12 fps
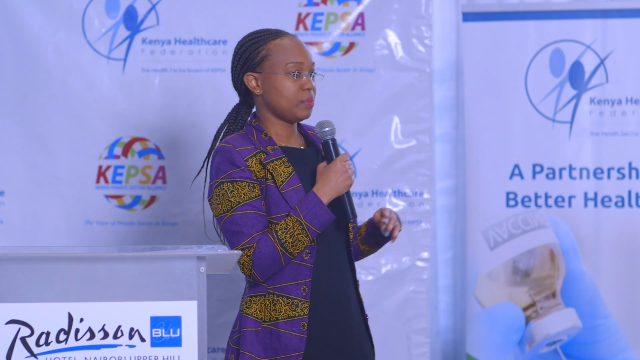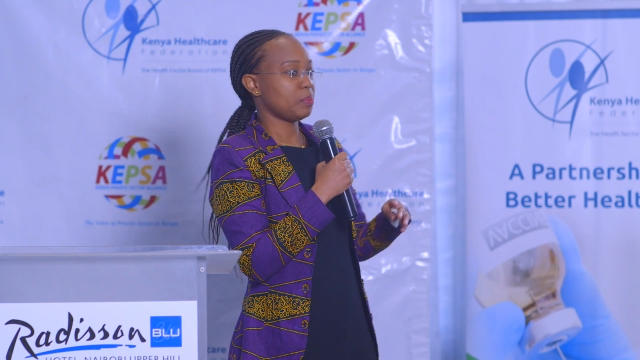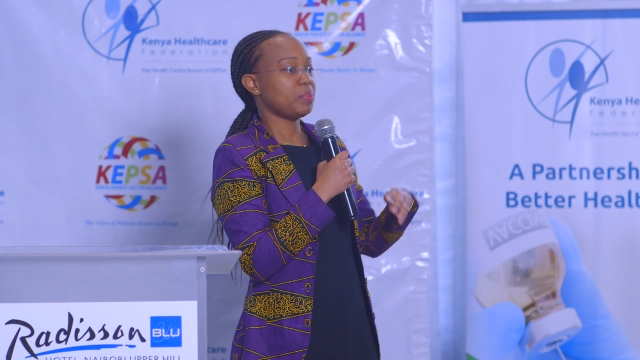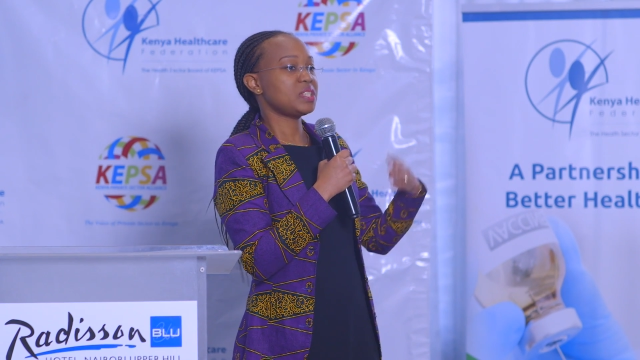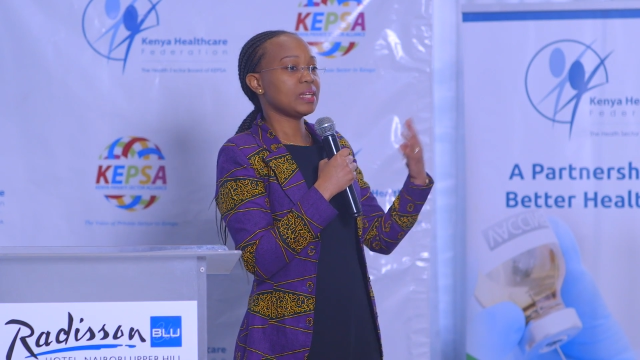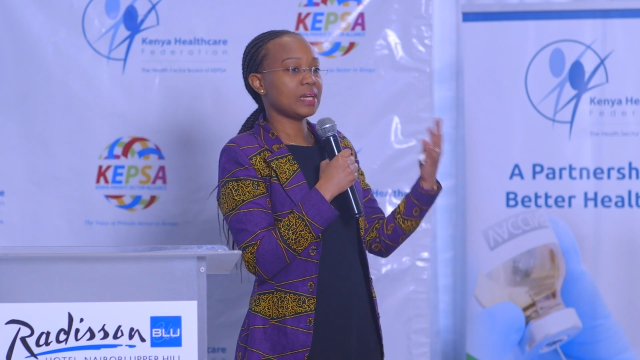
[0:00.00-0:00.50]

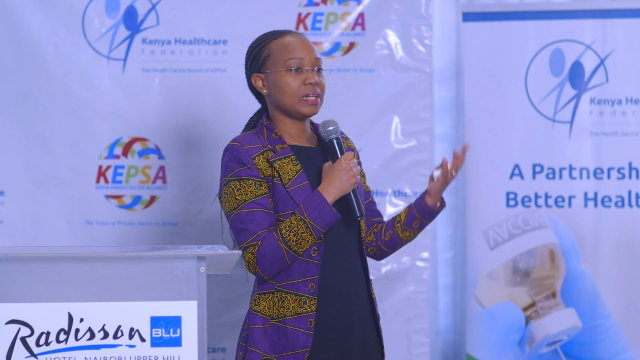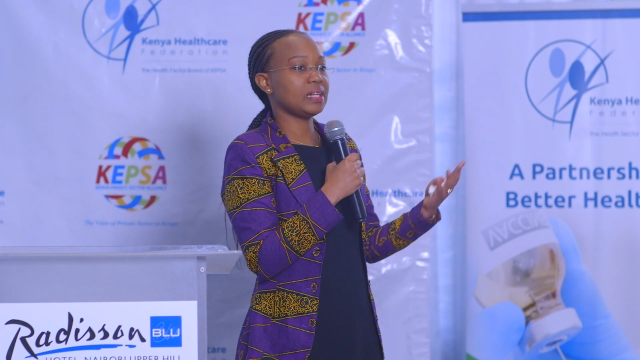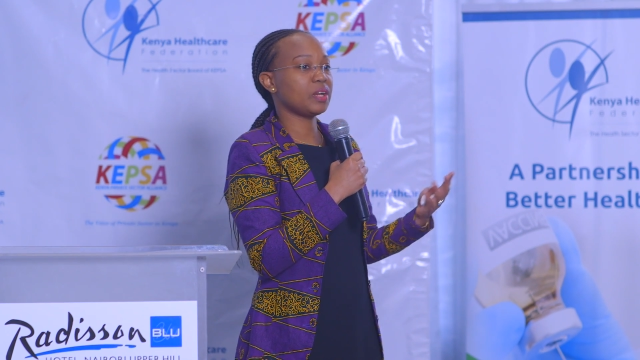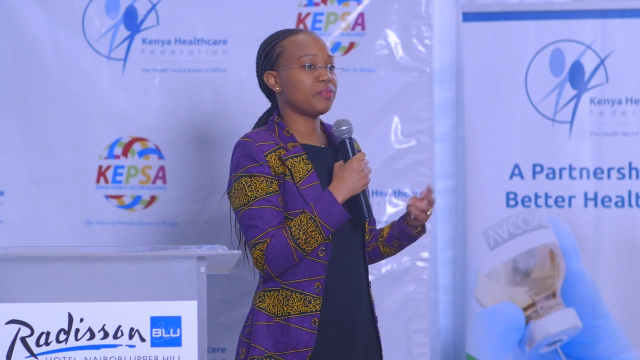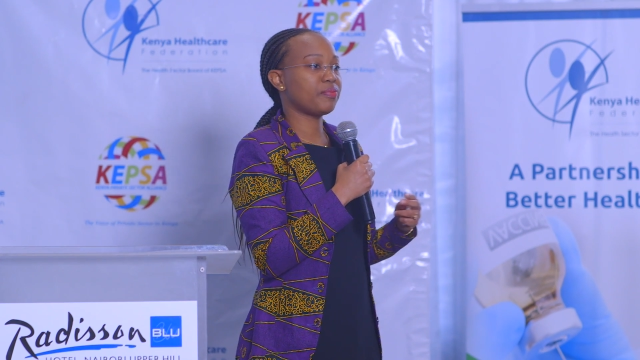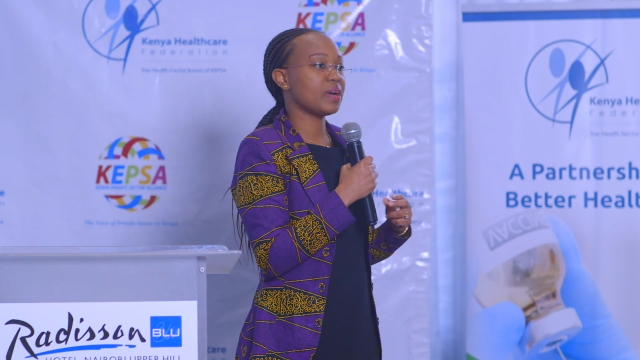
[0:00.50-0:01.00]
basically
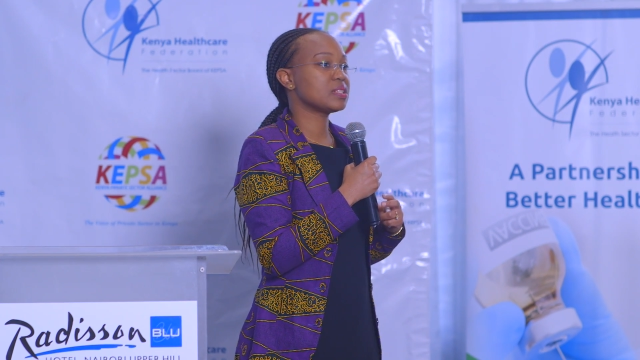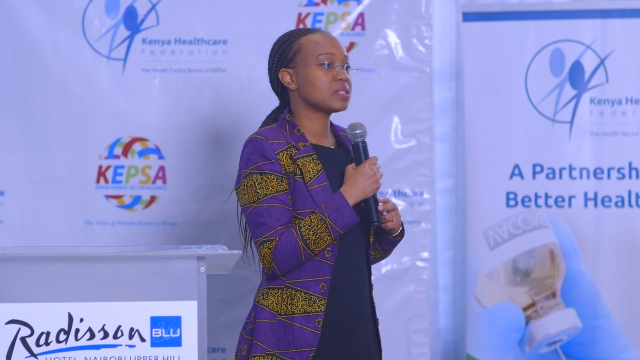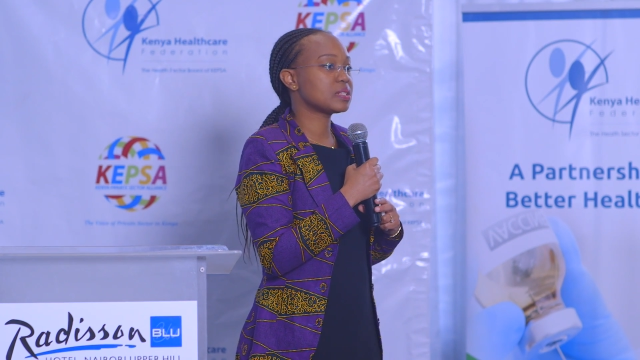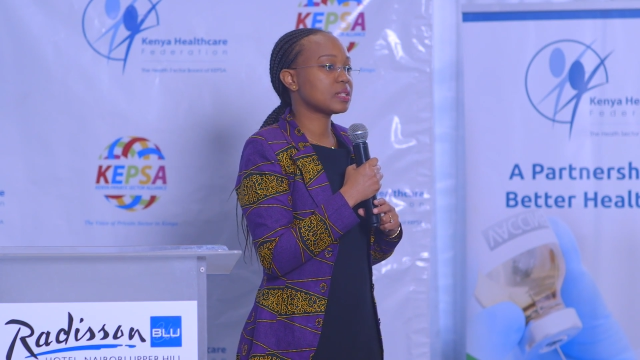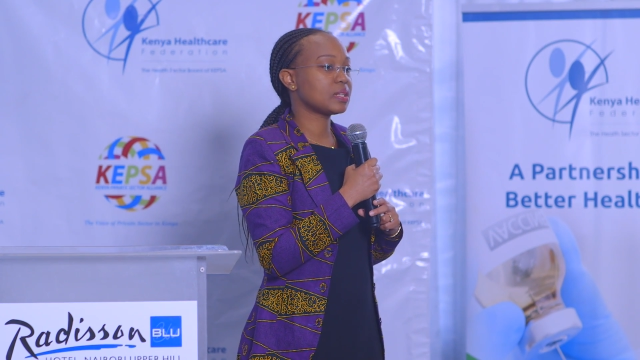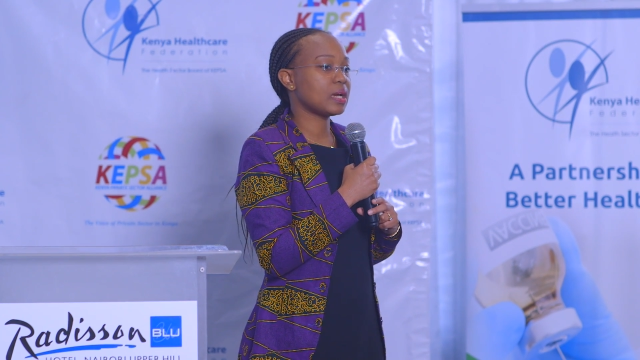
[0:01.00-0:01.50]

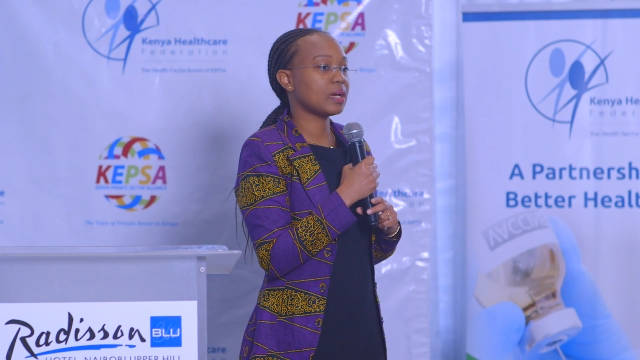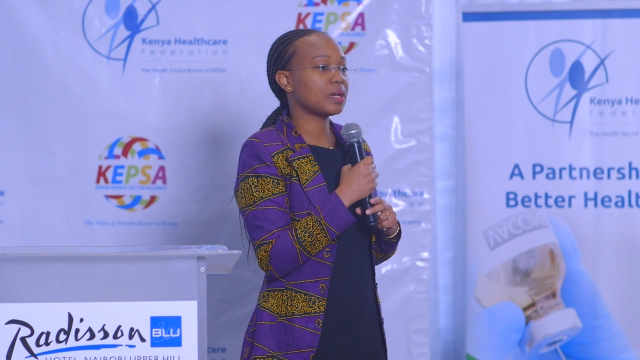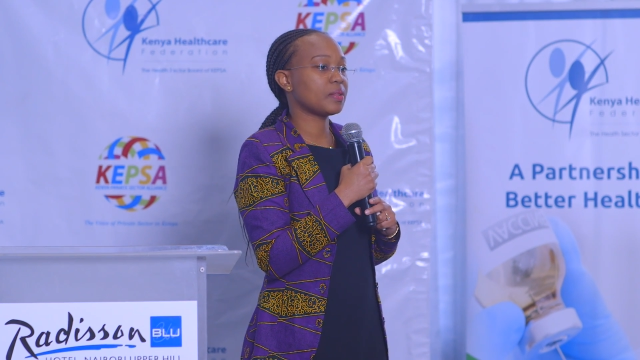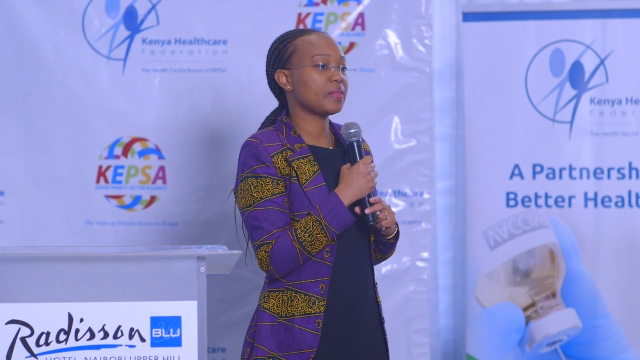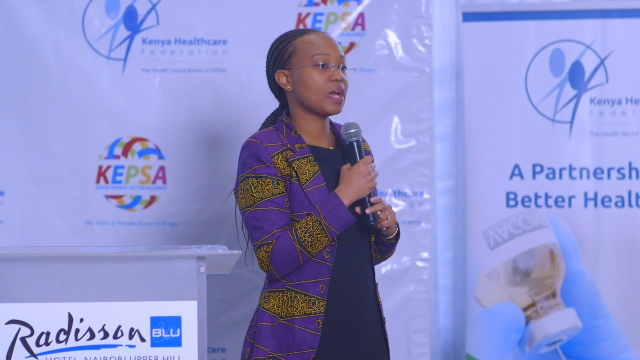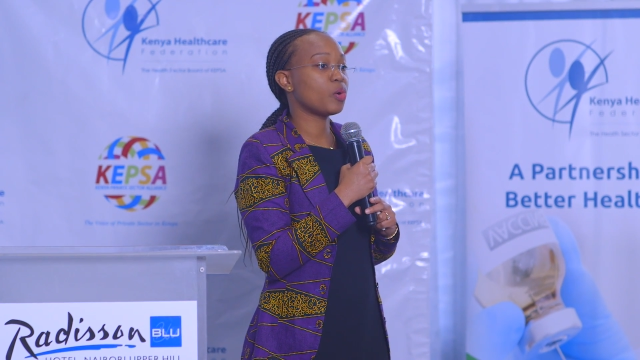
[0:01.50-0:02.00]
advance
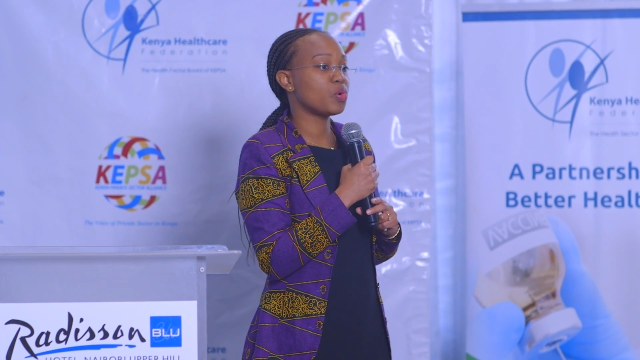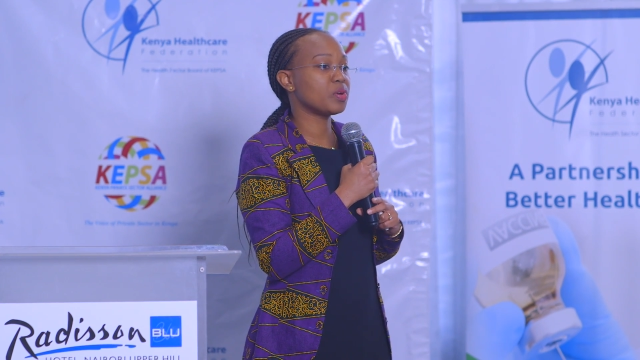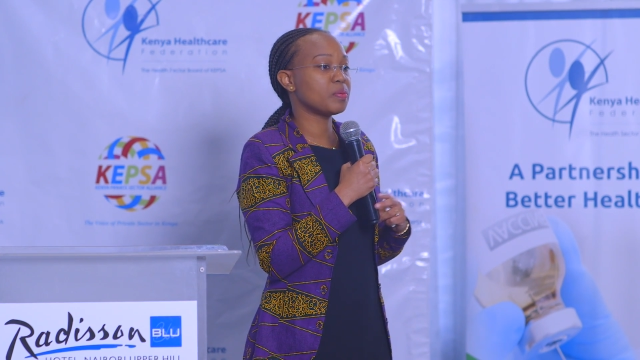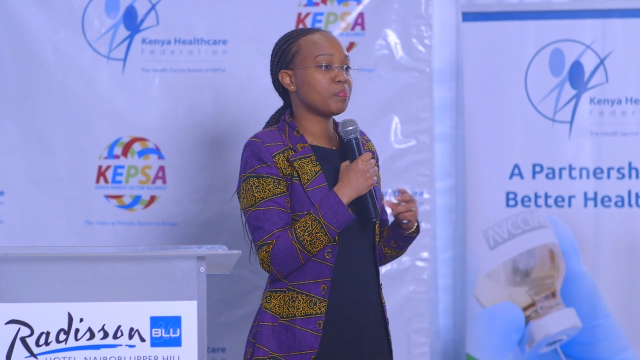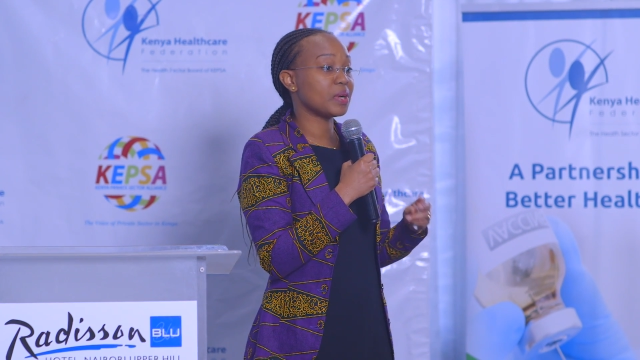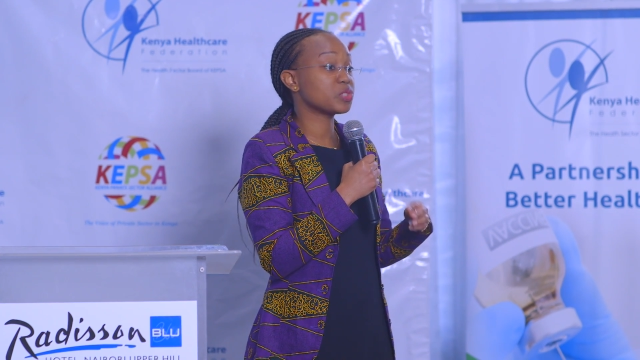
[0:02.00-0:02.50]
their
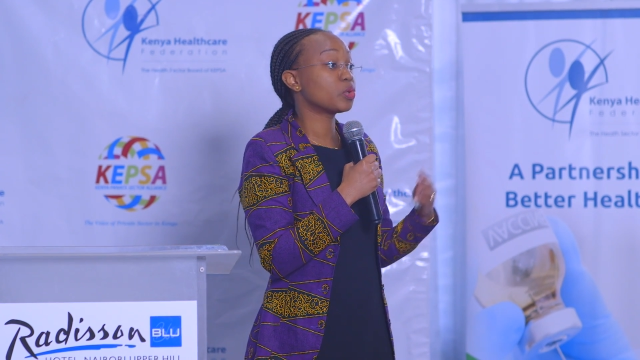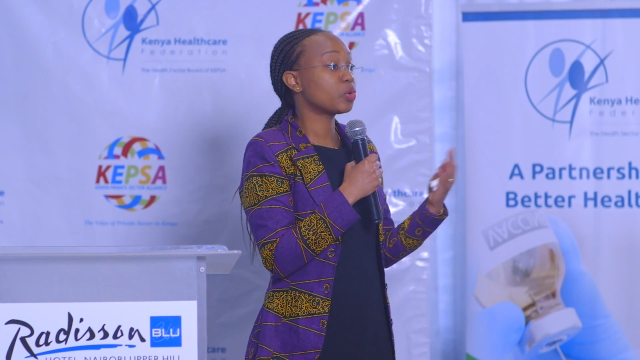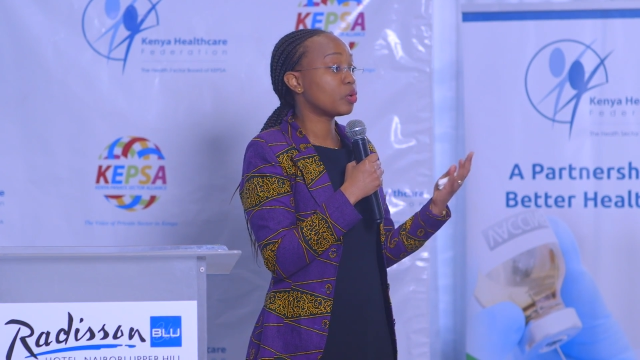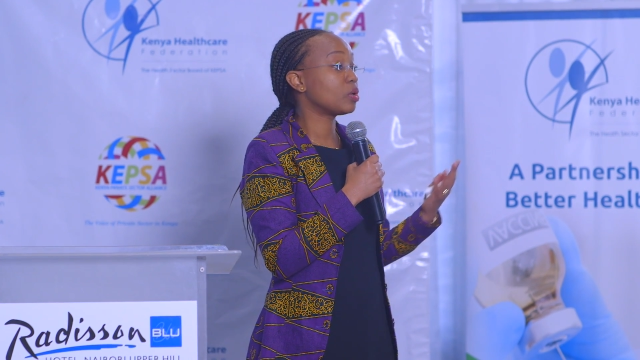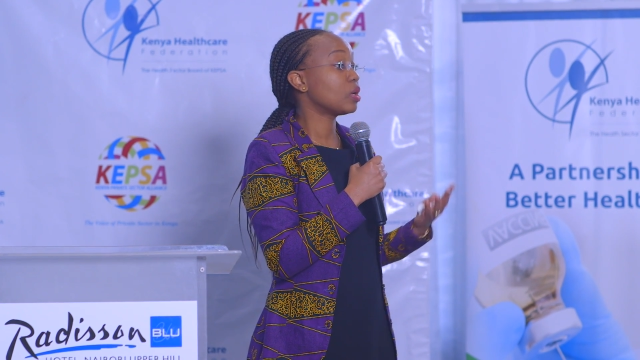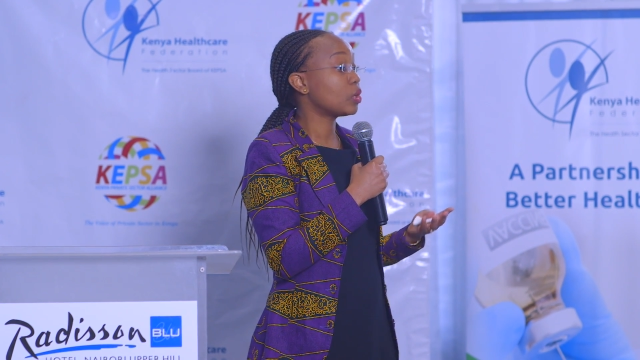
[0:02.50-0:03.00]
own
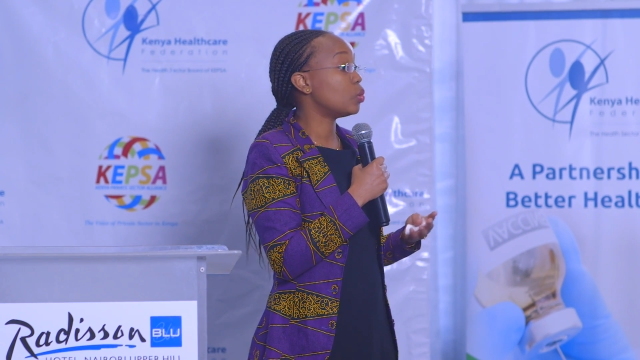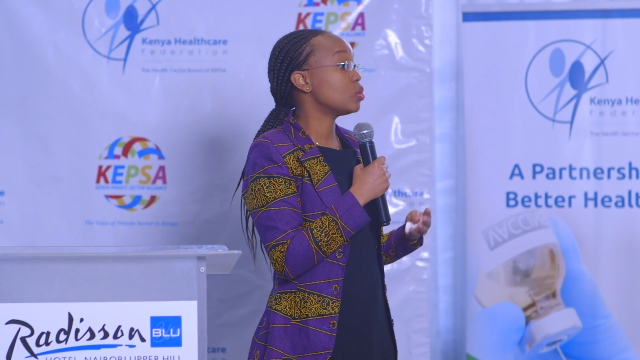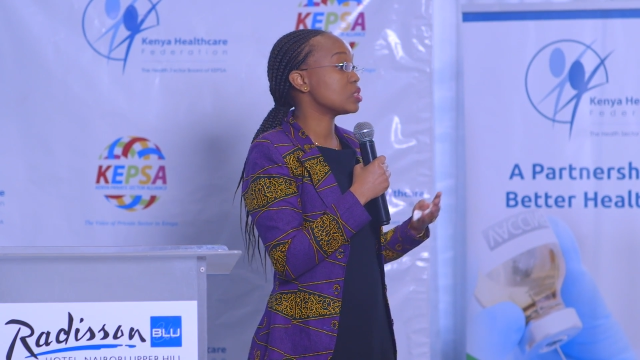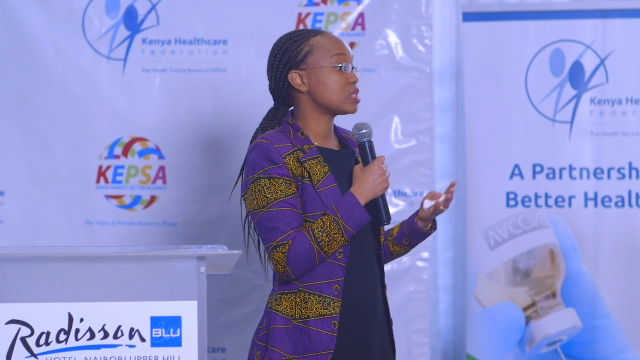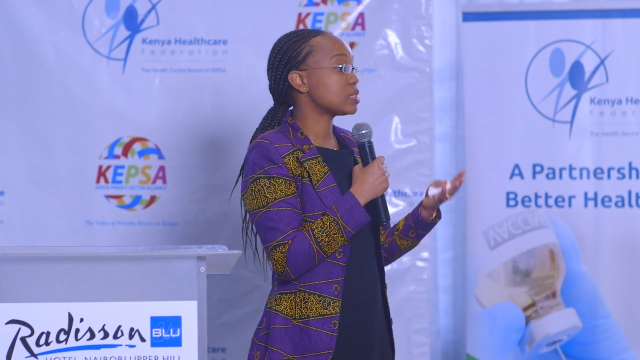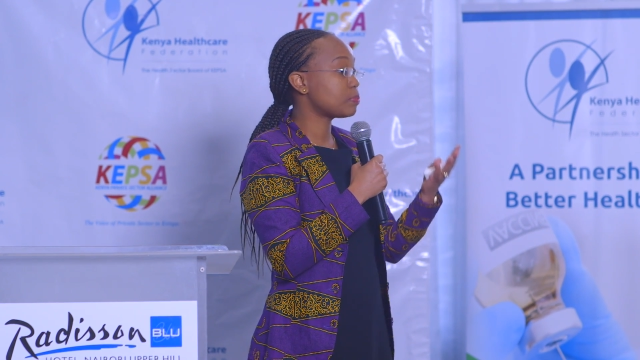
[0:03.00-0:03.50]
personal
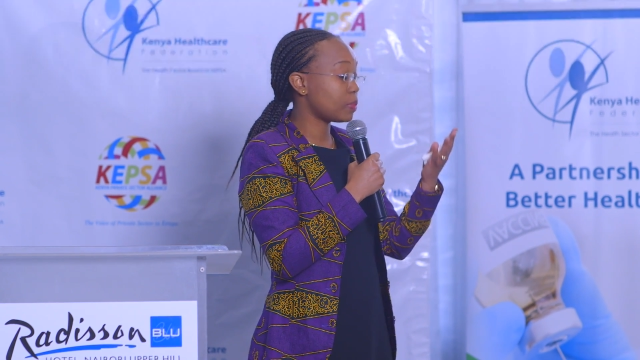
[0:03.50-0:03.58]
goals,